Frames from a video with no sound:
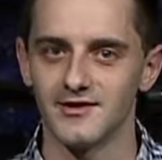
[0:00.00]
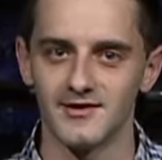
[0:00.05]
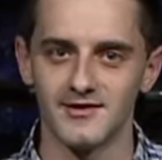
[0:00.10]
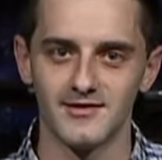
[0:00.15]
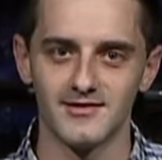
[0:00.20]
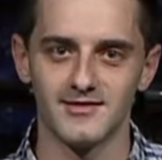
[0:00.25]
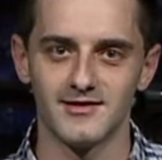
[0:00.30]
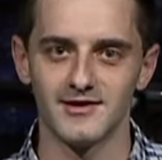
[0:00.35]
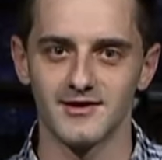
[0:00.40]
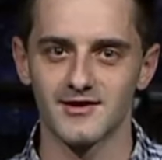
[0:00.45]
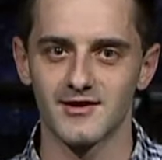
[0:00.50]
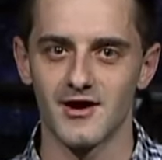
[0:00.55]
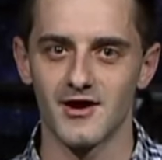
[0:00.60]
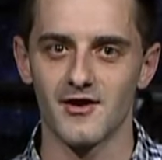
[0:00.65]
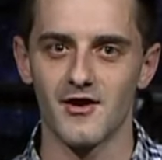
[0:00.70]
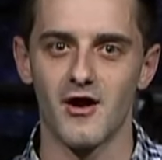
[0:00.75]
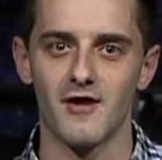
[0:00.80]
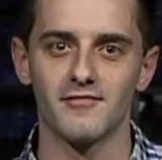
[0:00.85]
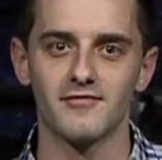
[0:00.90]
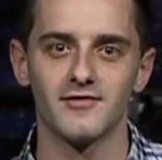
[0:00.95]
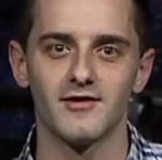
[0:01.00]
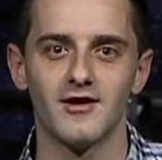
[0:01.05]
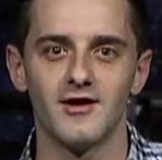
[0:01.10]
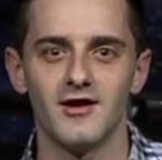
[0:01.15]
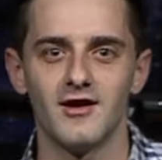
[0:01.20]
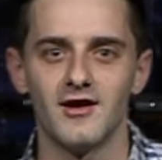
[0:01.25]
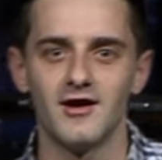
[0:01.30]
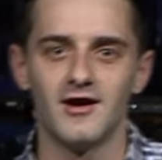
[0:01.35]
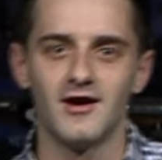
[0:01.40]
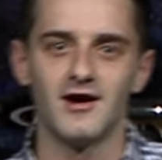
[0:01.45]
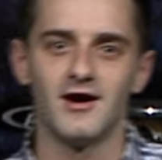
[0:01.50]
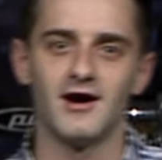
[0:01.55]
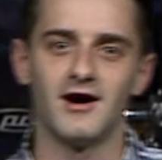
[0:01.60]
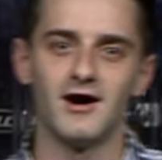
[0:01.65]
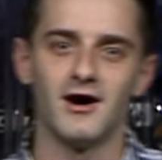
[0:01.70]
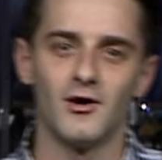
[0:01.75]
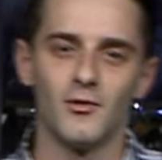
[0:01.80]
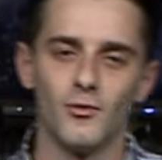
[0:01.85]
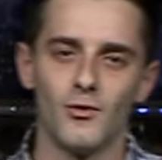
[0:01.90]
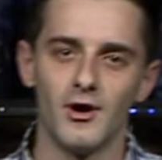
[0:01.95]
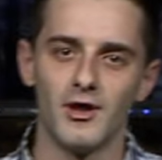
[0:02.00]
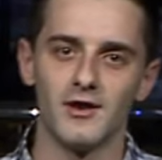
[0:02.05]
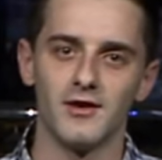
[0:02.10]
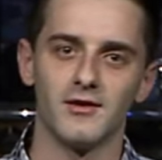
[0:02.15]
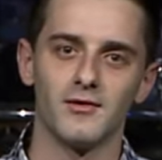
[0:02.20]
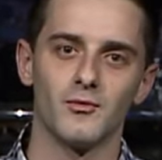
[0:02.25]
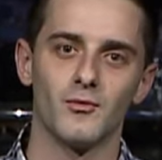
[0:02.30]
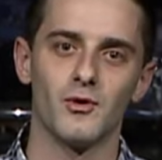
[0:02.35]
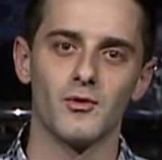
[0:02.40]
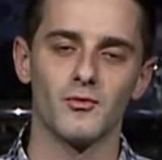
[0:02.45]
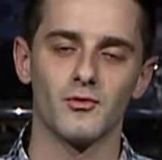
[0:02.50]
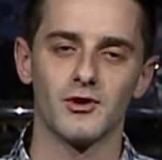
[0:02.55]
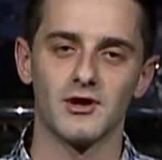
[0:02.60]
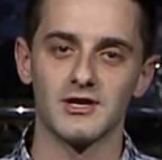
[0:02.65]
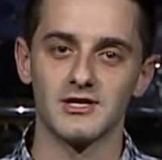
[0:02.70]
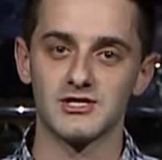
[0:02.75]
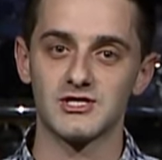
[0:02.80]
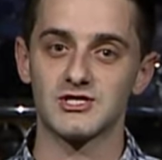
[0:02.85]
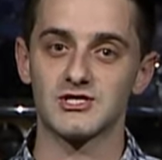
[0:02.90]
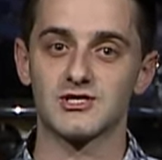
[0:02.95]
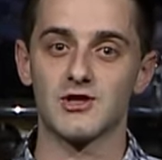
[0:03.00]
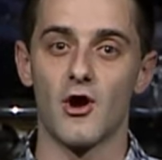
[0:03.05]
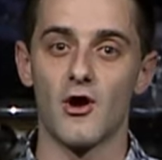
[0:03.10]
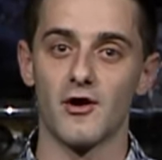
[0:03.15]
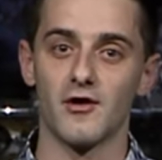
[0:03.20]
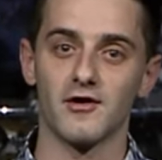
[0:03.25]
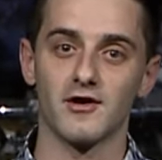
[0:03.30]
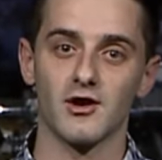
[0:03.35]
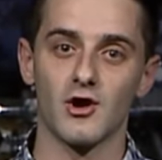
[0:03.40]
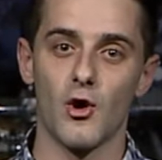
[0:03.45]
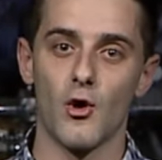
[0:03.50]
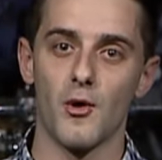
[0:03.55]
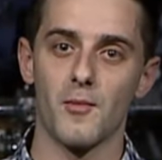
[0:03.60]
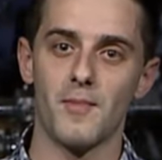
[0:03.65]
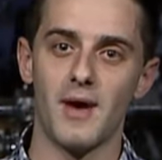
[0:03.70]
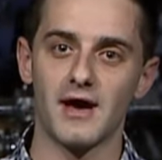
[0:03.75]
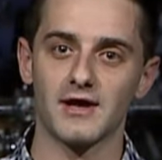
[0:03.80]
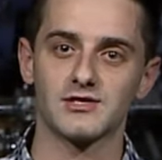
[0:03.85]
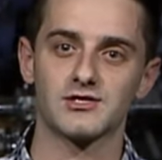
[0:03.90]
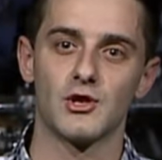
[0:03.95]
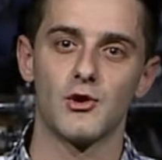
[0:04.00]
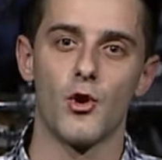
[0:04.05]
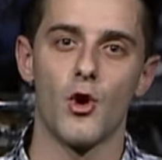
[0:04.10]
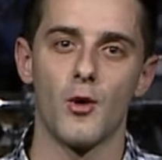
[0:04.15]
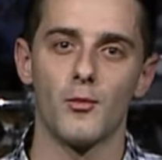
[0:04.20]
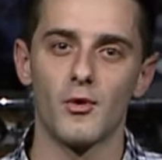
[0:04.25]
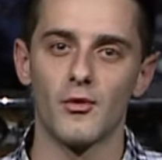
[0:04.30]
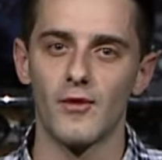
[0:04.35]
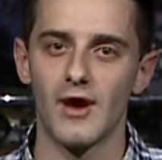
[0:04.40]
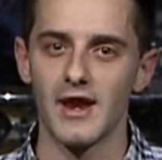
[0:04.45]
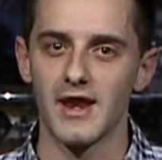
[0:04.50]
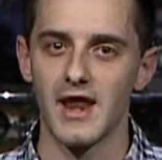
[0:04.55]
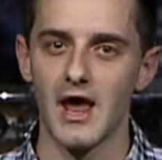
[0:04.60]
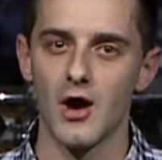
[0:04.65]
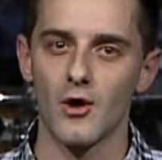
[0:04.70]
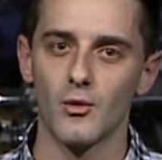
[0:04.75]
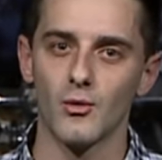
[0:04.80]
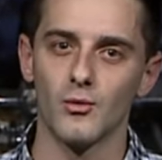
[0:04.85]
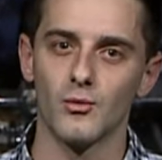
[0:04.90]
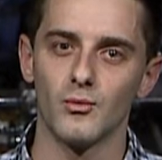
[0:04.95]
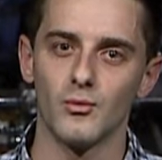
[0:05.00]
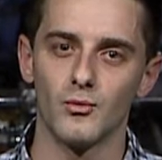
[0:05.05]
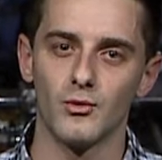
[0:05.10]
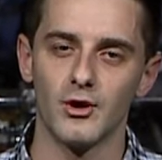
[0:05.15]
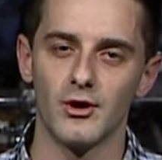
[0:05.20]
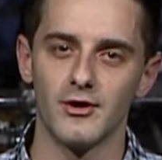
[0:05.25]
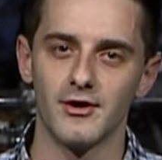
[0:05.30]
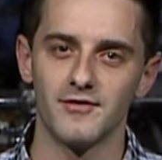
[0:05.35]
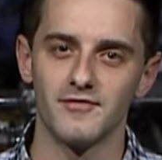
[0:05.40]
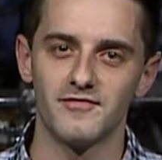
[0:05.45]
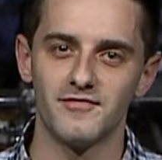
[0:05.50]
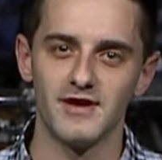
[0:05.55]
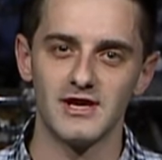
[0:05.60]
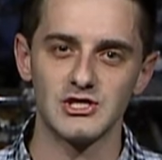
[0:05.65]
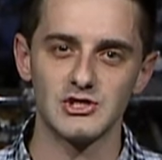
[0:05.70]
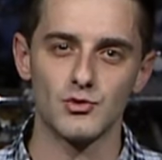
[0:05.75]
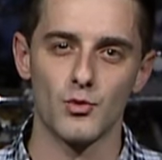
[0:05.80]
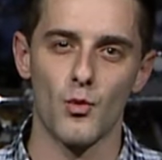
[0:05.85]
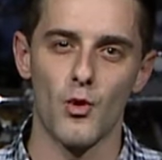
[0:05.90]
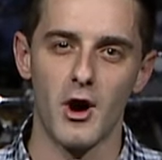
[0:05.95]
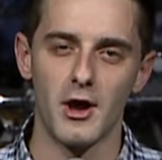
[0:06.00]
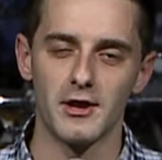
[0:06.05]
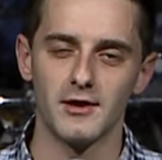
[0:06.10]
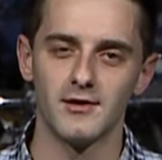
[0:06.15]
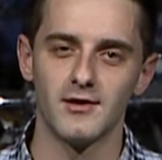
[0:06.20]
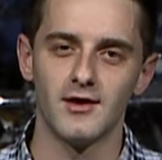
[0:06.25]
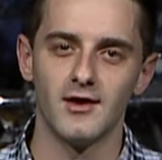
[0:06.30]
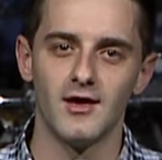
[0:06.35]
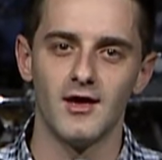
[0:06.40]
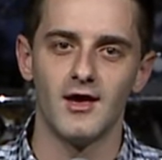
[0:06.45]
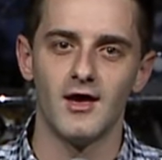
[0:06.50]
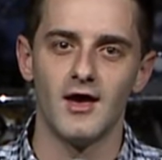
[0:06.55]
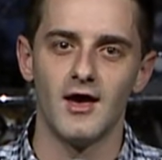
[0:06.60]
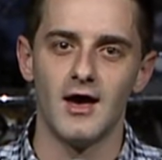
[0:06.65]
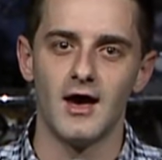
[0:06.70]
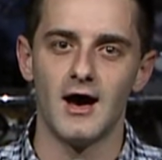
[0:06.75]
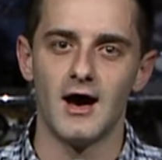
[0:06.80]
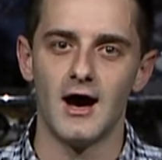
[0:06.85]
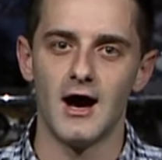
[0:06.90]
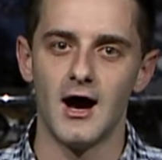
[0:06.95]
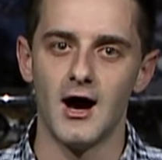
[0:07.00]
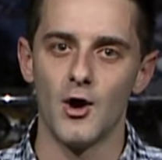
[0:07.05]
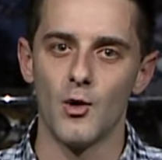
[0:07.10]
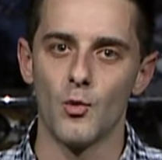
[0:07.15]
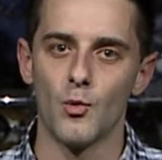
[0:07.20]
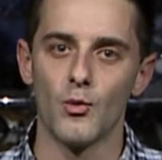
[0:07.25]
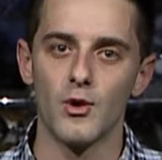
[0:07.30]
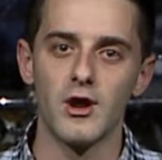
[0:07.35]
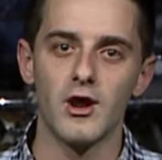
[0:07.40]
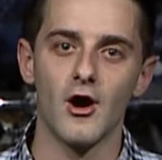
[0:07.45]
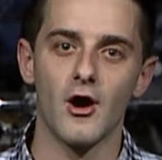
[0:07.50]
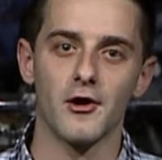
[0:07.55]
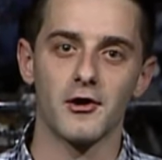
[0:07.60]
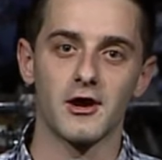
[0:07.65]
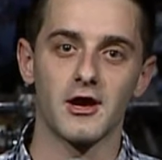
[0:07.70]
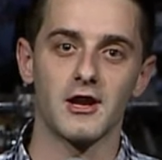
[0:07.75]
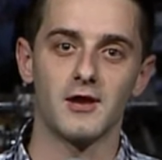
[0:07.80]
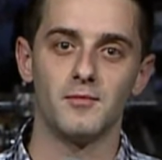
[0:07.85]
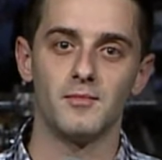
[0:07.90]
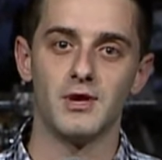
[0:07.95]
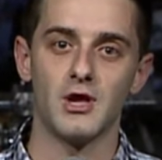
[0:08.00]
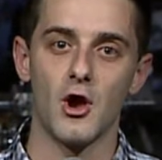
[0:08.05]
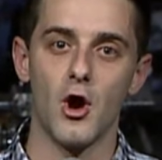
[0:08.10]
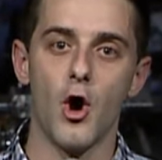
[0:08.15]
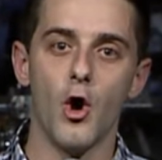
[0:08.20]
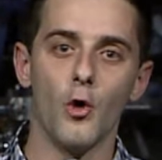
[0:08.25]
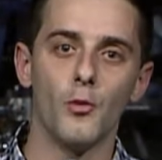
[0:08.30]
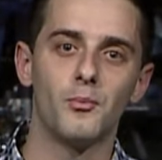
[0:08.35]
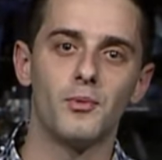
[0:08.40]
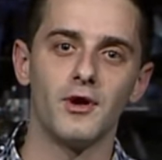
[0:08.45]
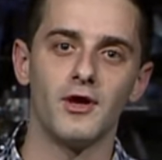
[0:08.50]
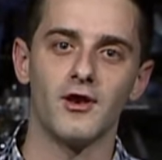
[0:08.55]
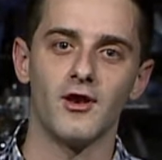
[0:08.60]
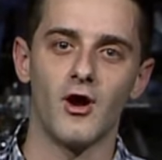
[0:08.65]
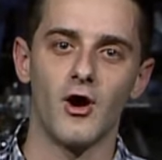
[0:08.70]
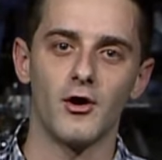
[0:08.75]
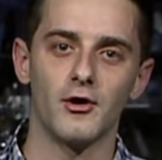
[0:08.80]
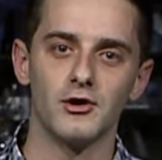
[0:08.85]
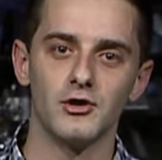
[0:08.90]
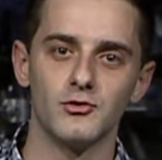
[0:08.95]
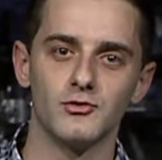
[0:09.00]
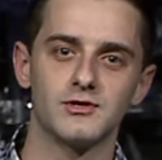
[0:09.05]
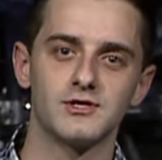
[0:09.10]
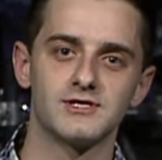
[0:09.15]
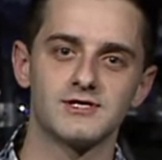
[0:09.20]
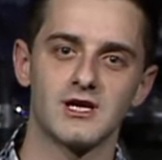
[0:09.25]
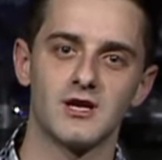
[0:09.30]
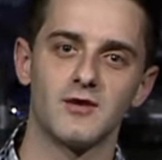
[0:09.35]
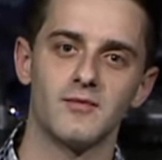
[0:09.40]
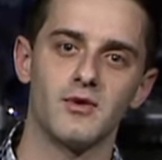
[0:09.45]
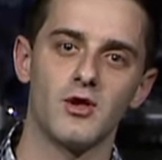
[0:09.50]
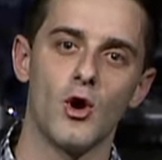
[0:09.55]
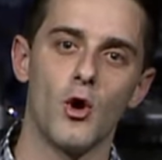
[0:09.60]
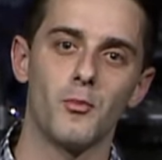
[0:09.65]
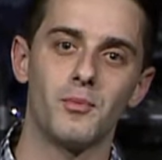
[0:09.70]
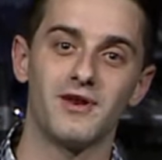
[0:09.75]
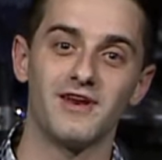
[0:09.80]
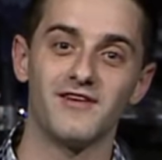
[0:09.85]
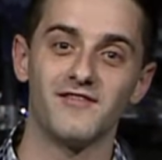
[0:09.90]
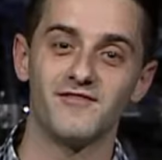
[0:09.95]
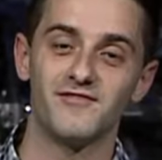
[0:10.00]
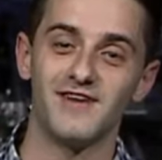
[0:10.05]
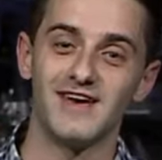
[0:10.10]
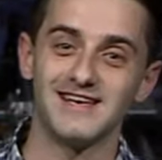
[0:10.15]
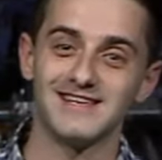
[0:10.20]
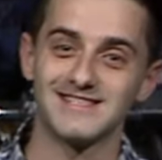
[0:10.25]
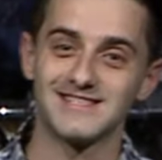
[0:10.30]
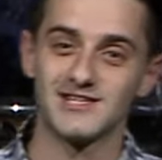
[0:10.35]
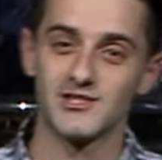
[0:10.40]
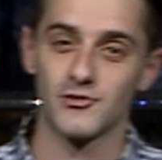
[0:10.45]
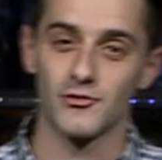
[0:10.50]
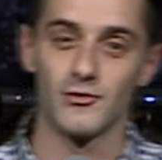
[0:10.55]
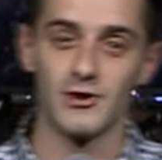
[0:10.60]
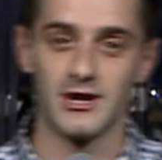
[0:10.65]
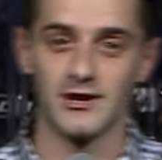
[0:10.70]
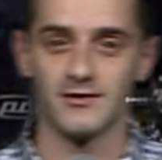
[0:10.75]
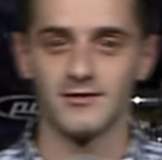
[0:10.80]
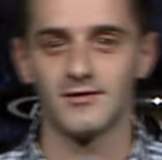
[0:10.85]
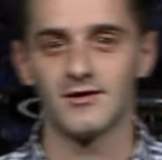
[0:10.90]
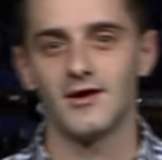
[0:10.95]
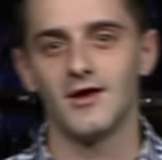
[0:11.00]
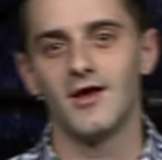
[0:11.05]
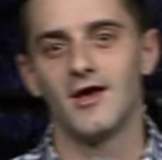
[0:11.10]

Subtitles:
the cutoff when we're going to start going back to normal. Right now, we're in phase one. We are going to be open. Our youth is going to be open in phase three.